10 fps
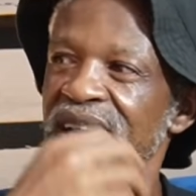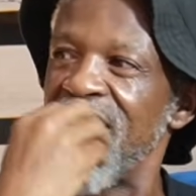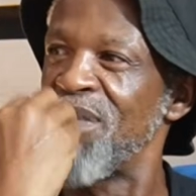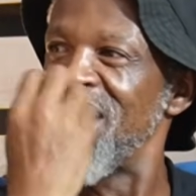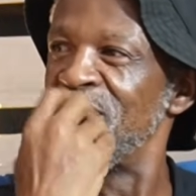
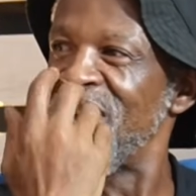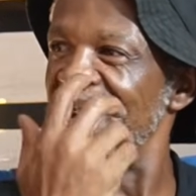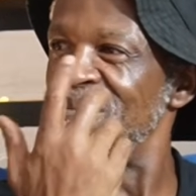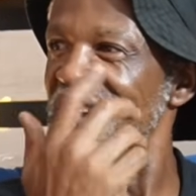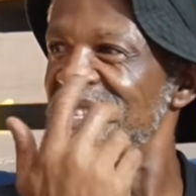my
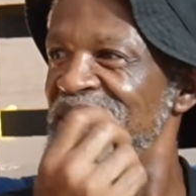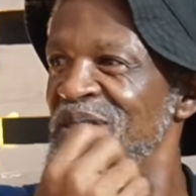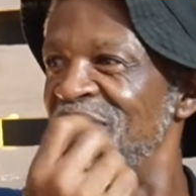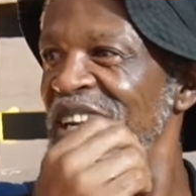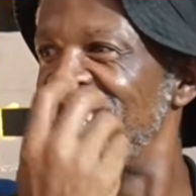
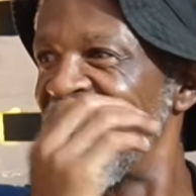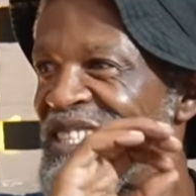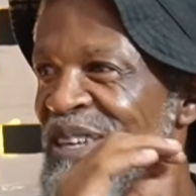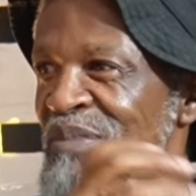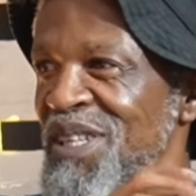Chivenda
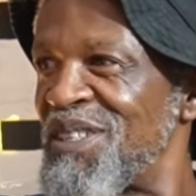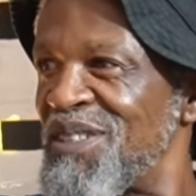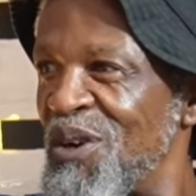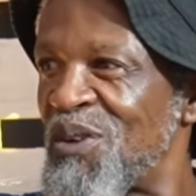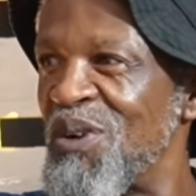is a bit
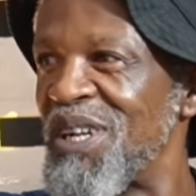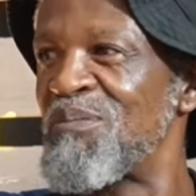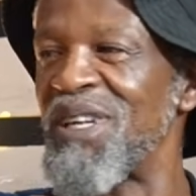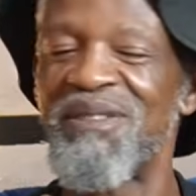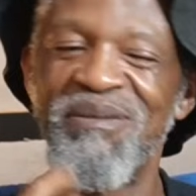awkward,
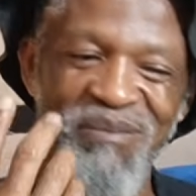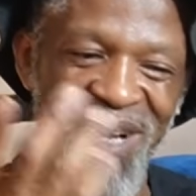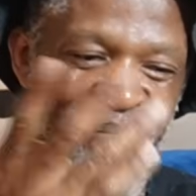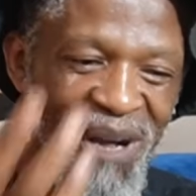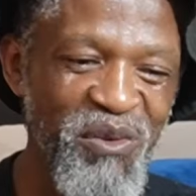but
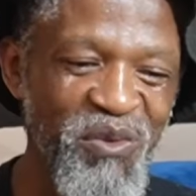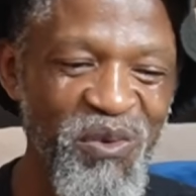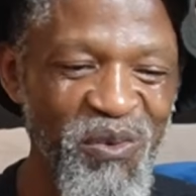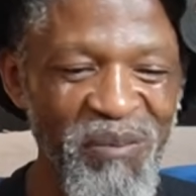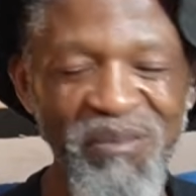Bangu,
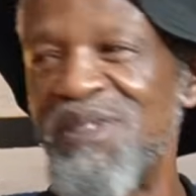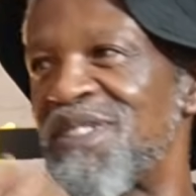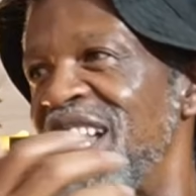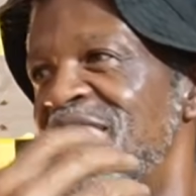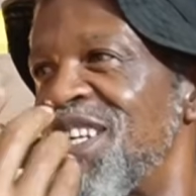
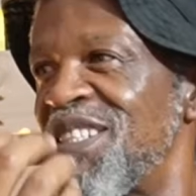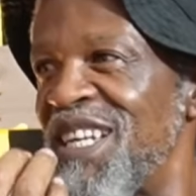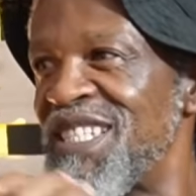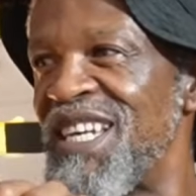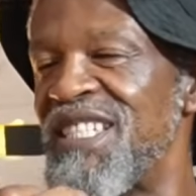I think
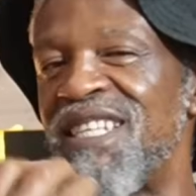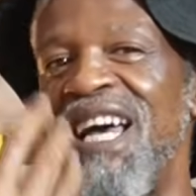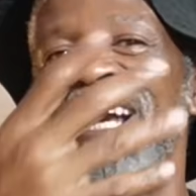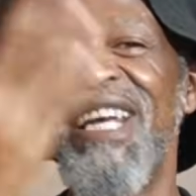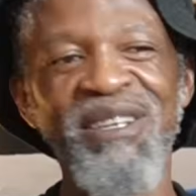they say
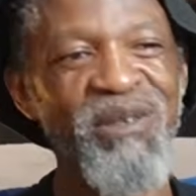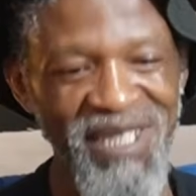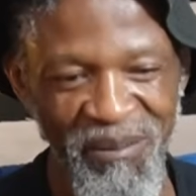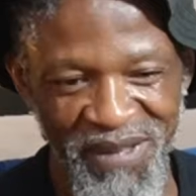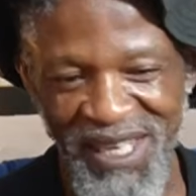Tere or
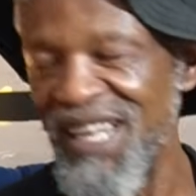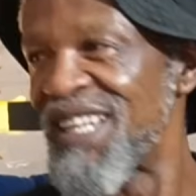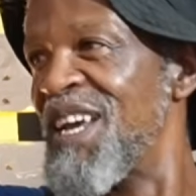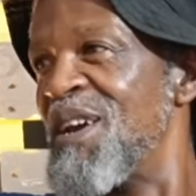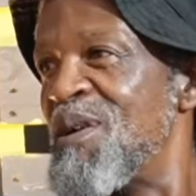something like.
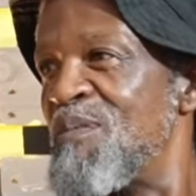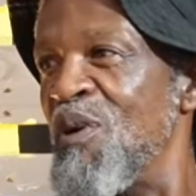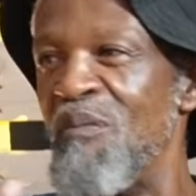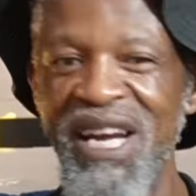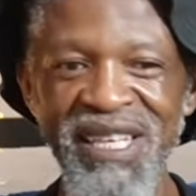
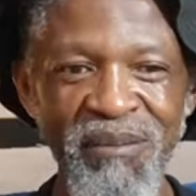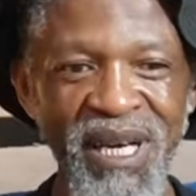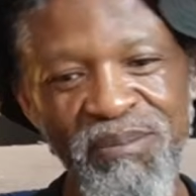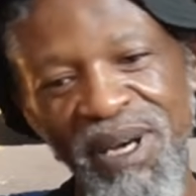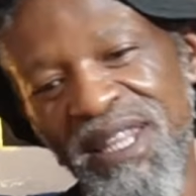Bomaine,
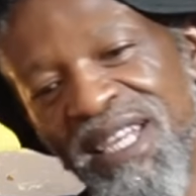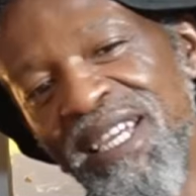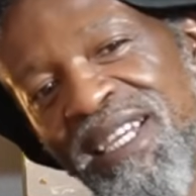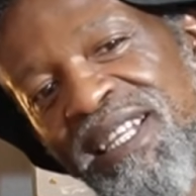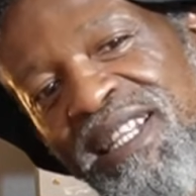but
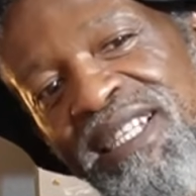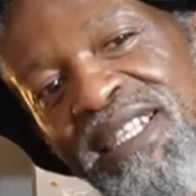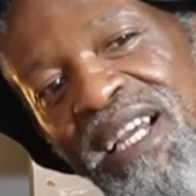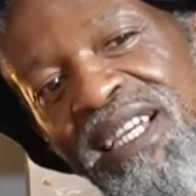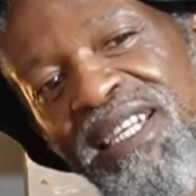these
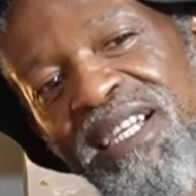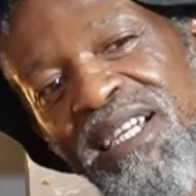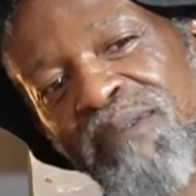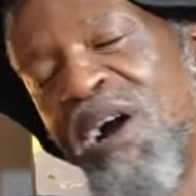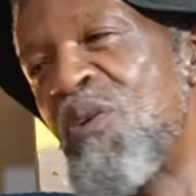are
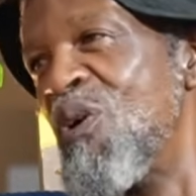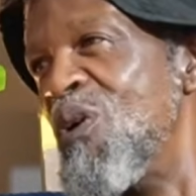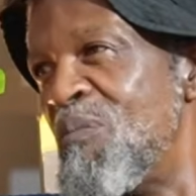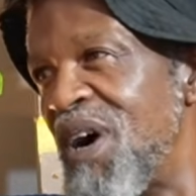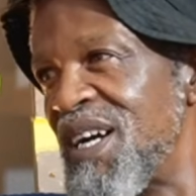
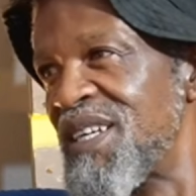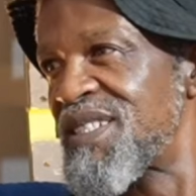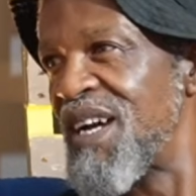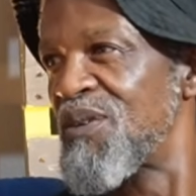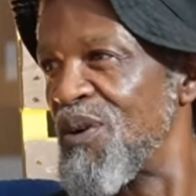Kibangoma,
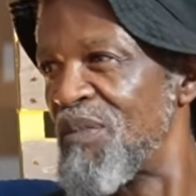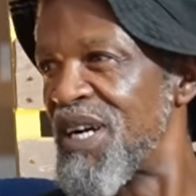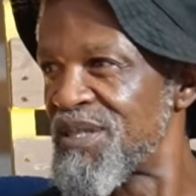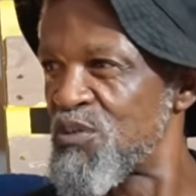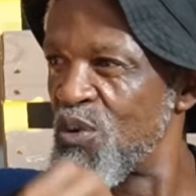
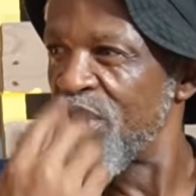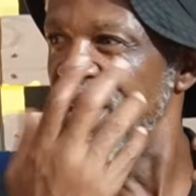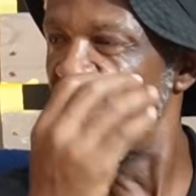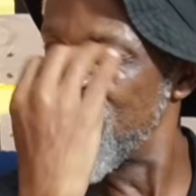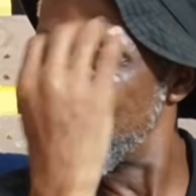Sangomas who
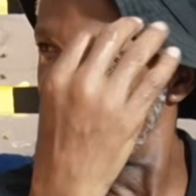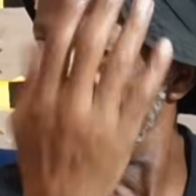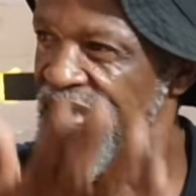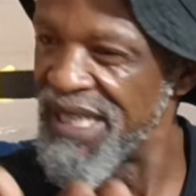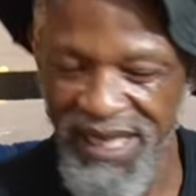heal
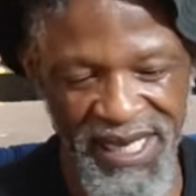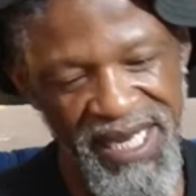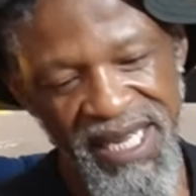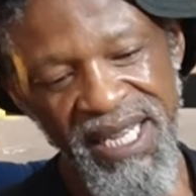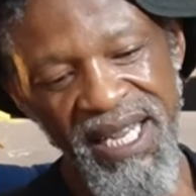using
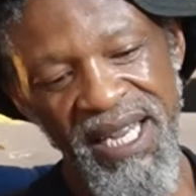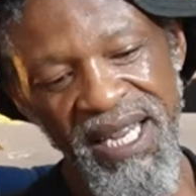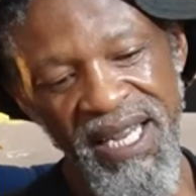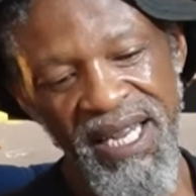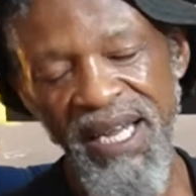
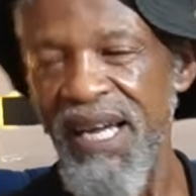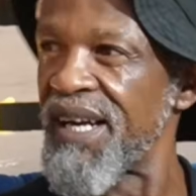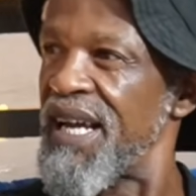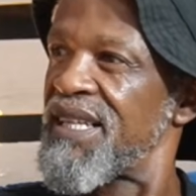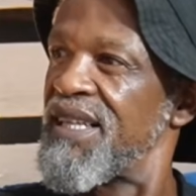
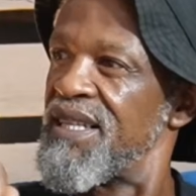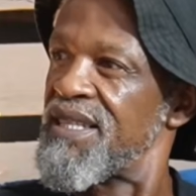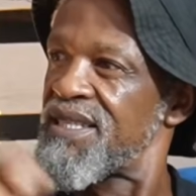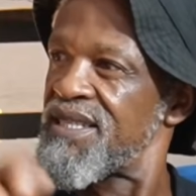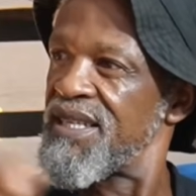
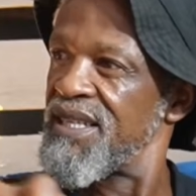rattles,